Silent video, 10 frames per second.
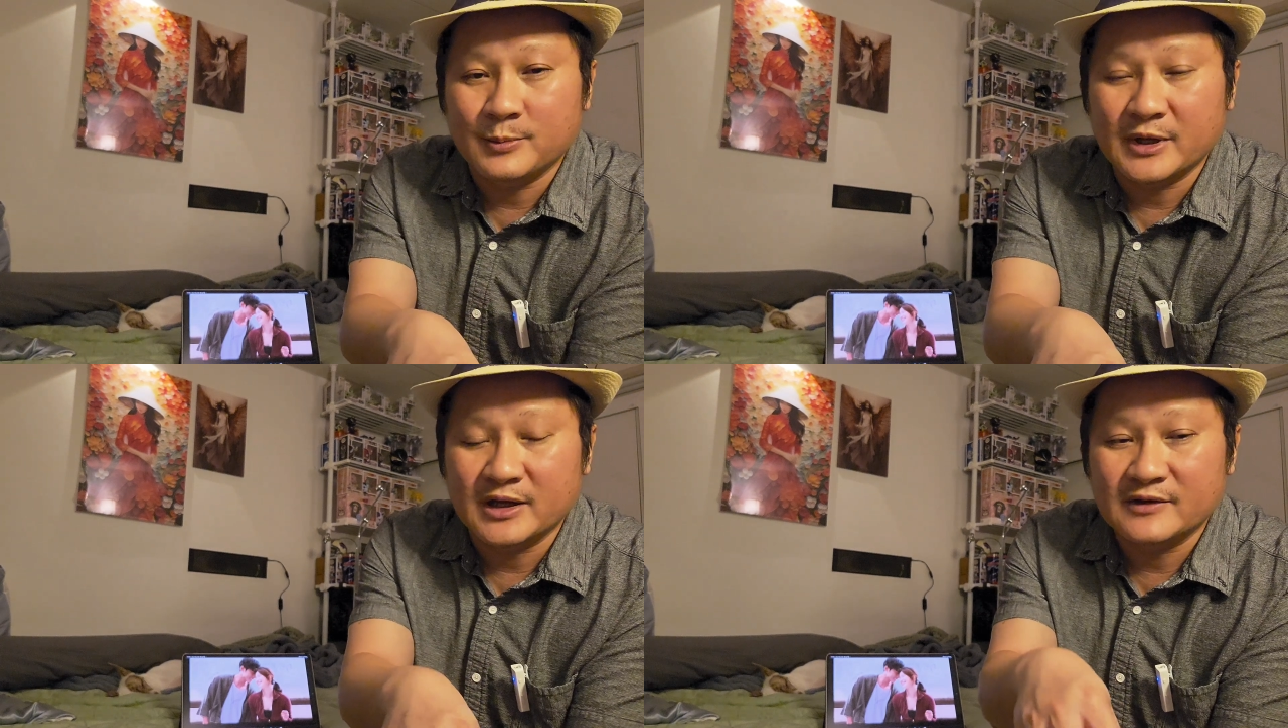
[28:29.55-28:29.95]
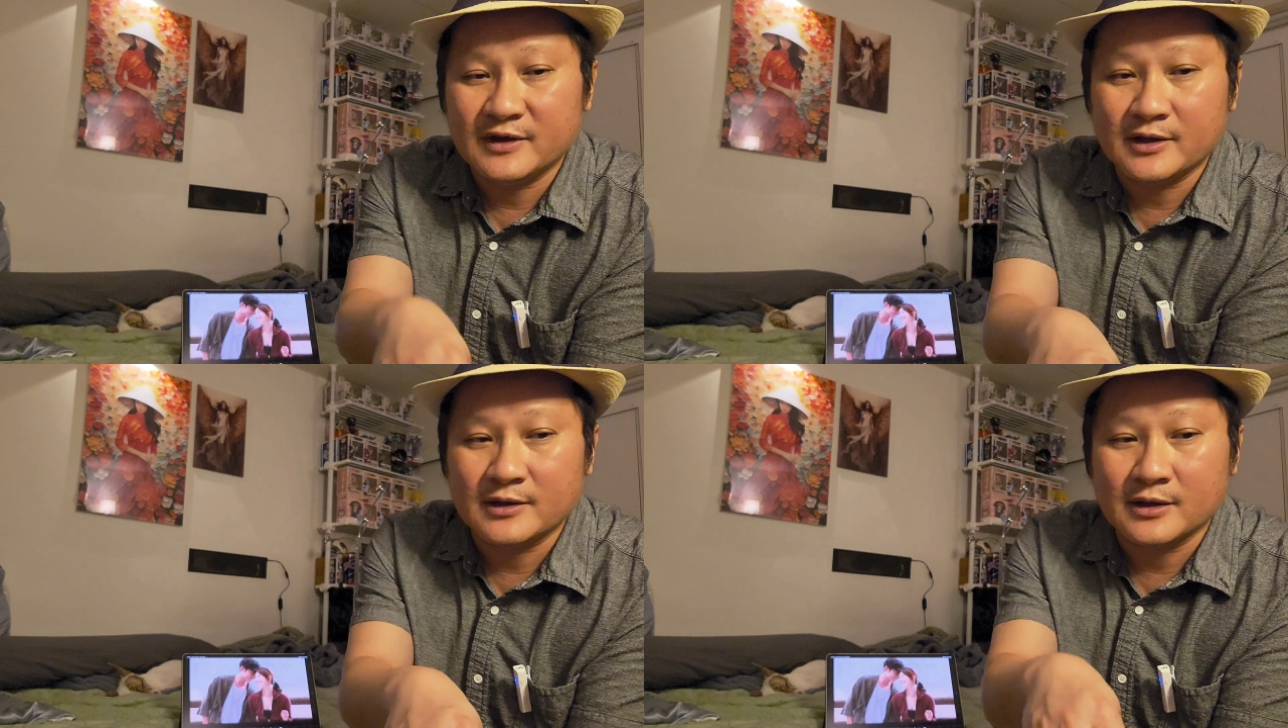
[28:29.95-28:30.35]
been
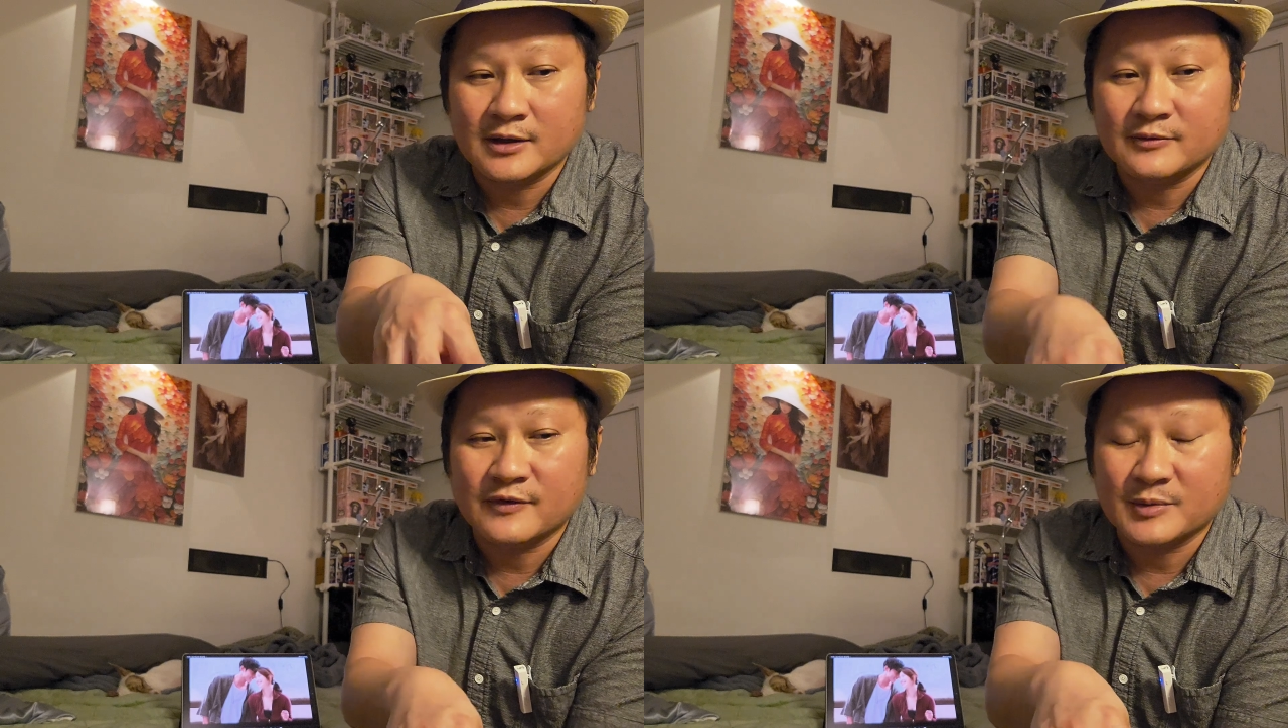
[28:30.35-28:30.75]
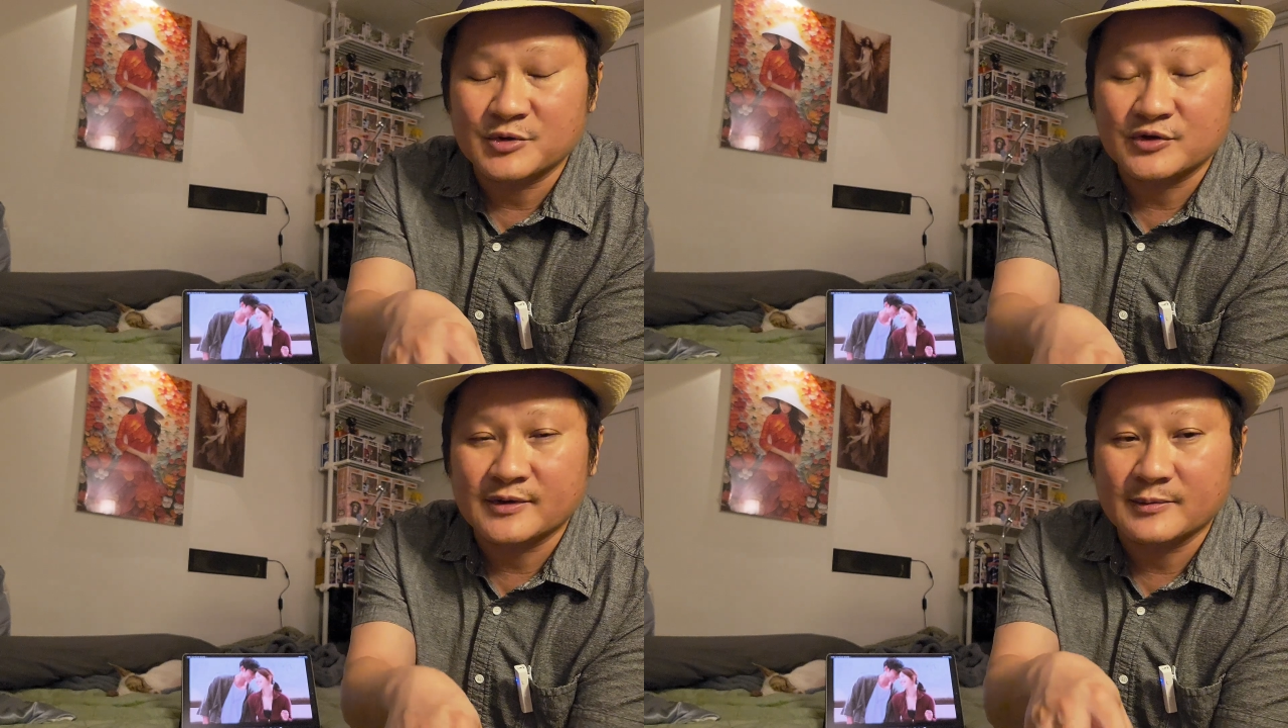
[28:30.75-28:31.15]
living for the
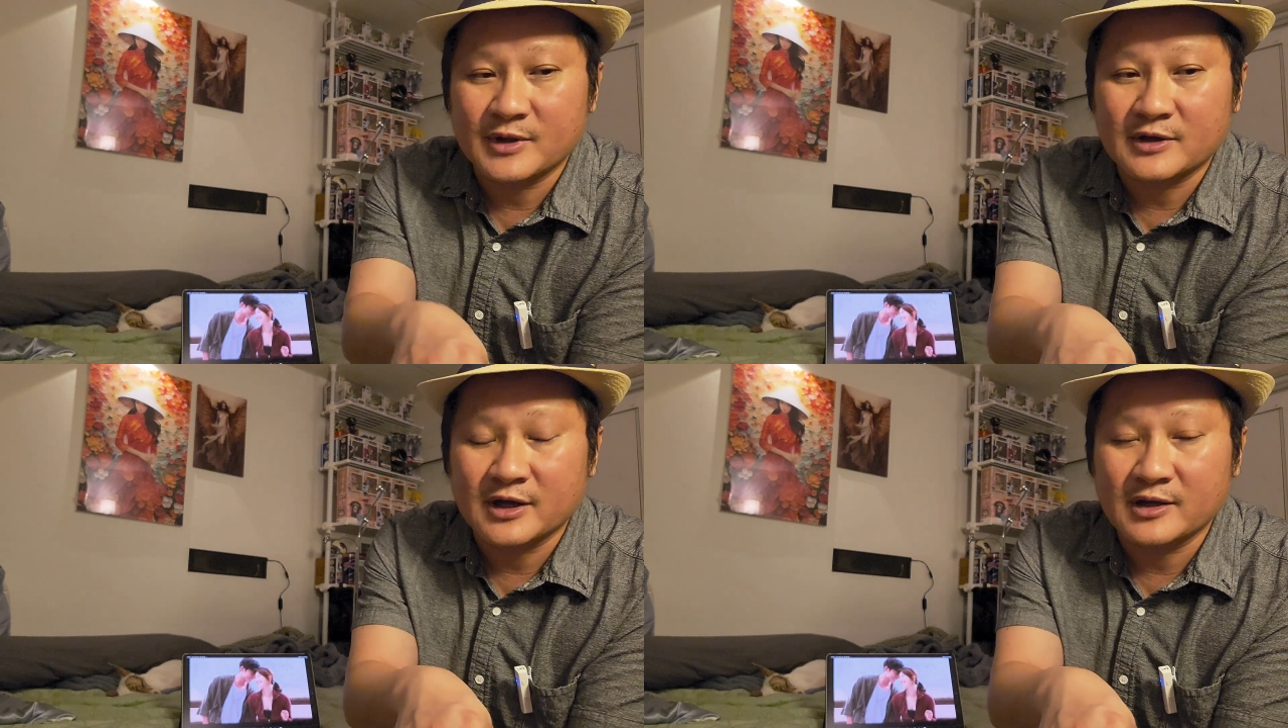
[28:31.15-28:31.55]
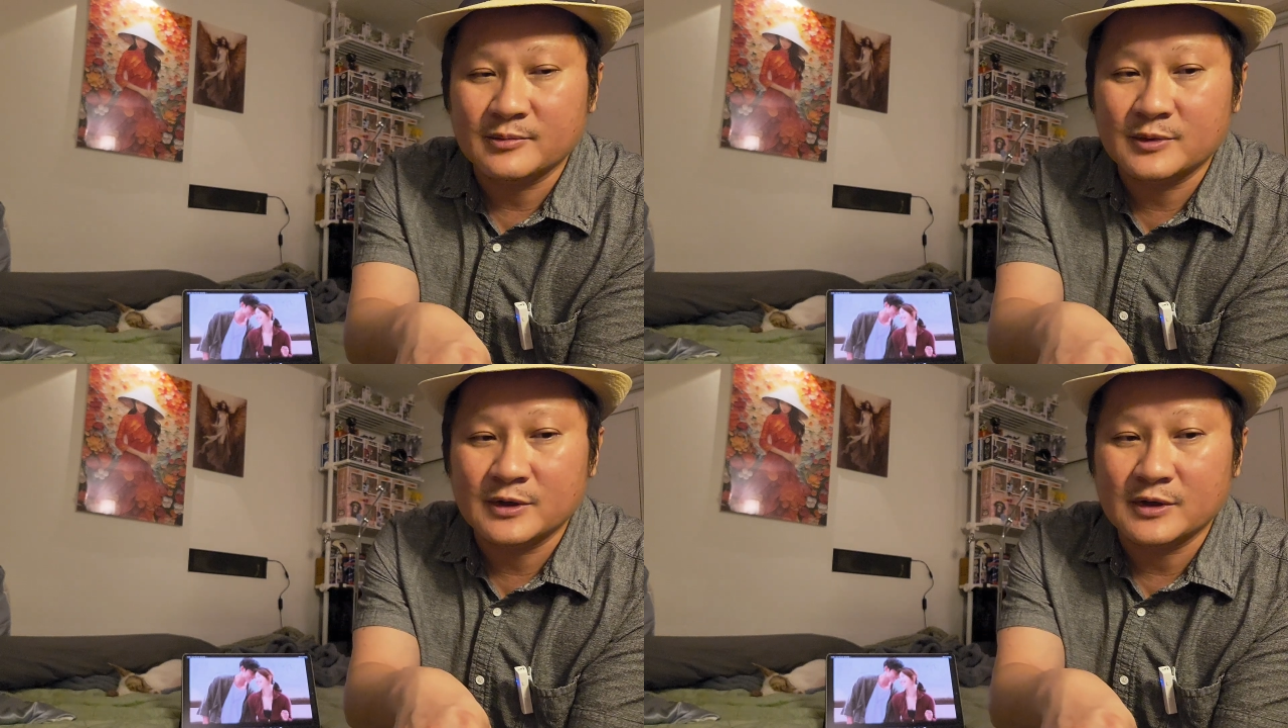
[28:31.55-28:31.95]
majority of my
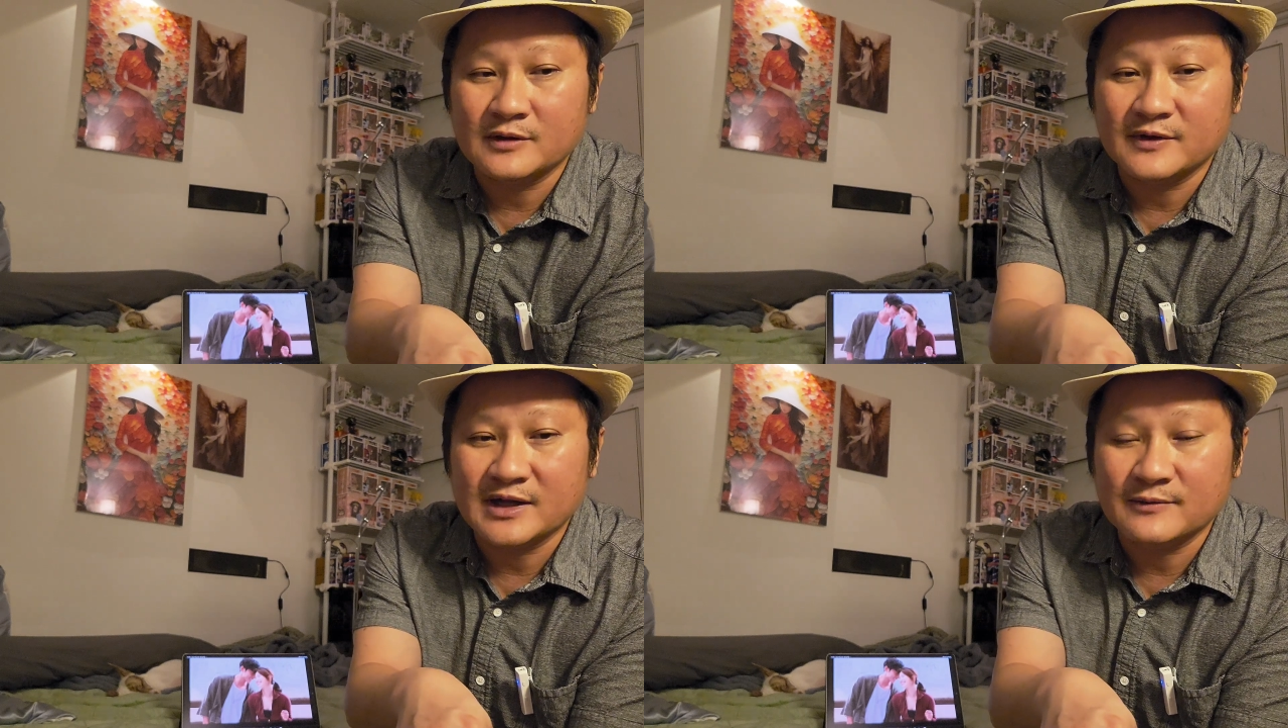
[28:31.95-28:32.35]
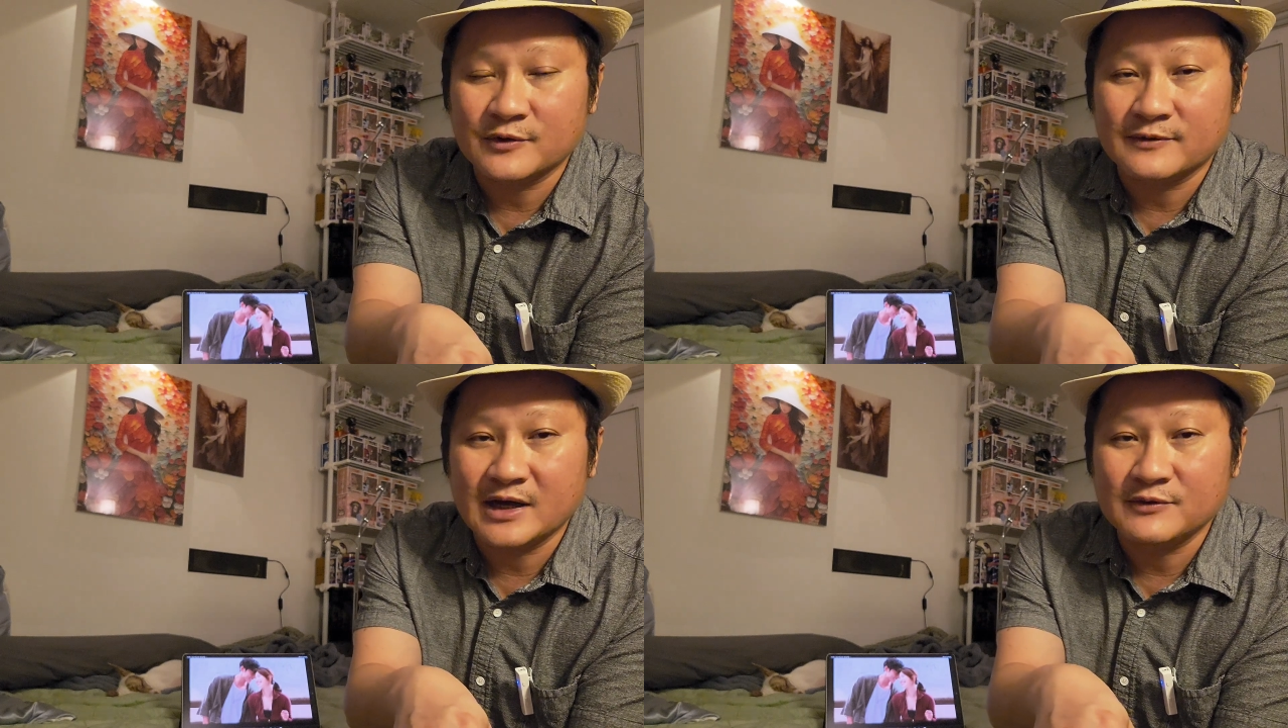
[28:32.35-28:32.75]
time in Vietnam
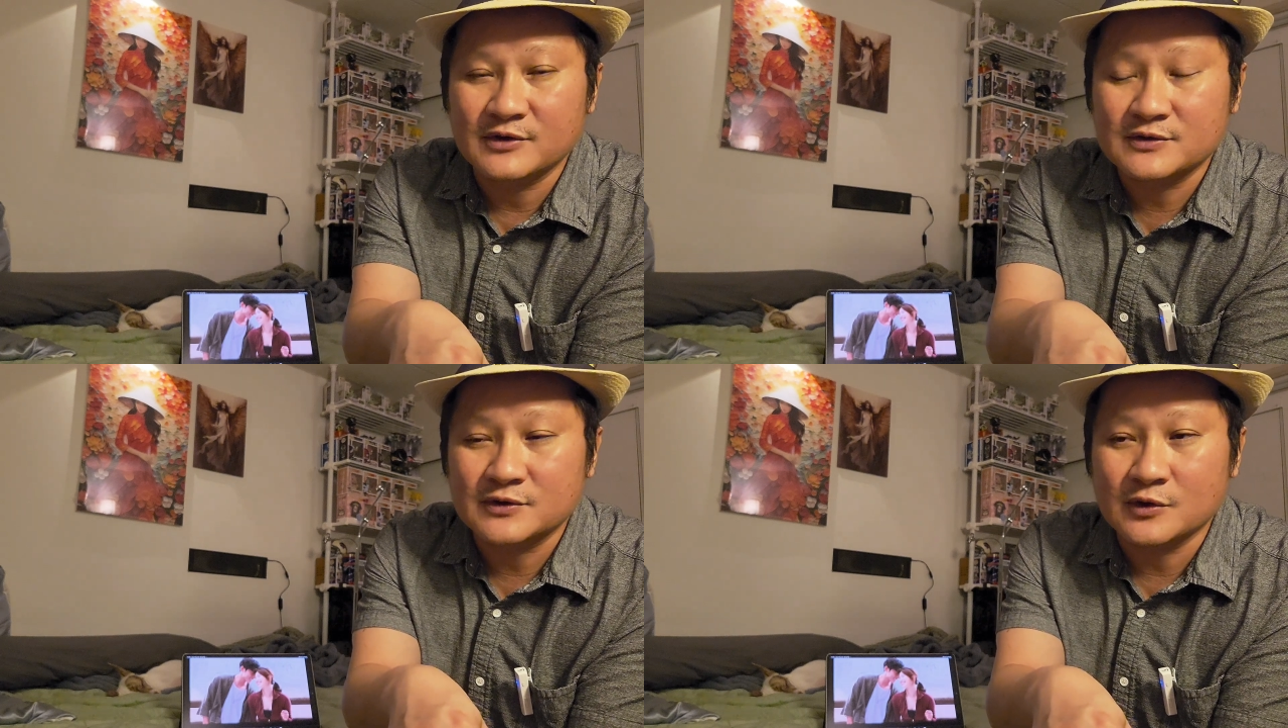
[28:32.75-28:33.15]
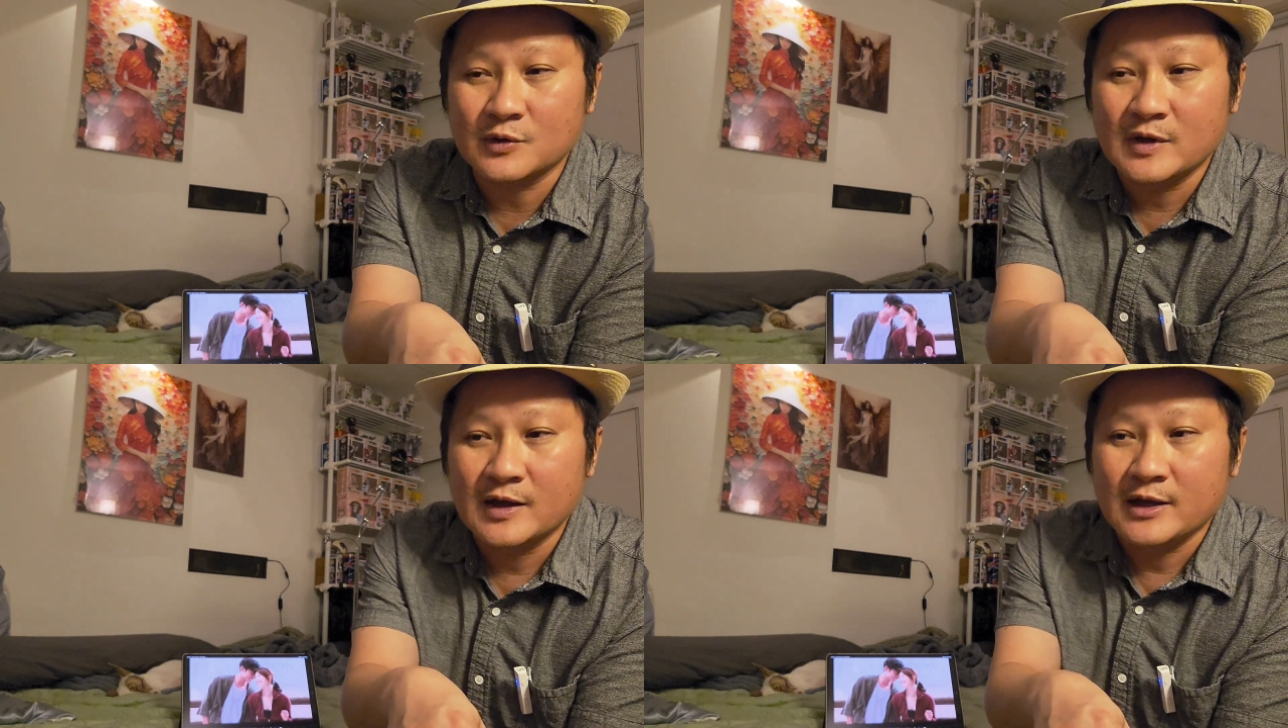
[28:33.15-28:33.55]
for 5 years, so